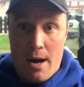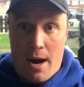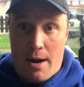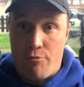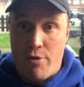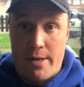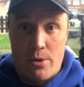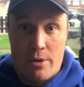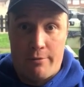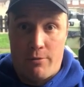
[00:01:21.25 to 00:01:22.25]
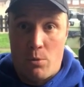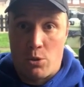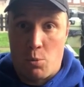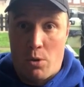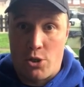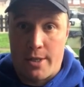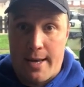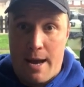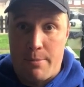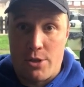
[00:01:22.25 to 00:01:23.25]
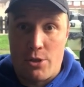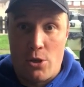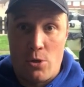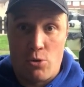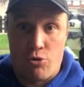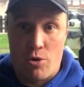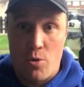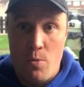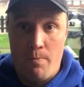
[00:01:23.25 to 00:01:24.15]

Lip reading: And I'm really looking forward to watch the game as a neutral.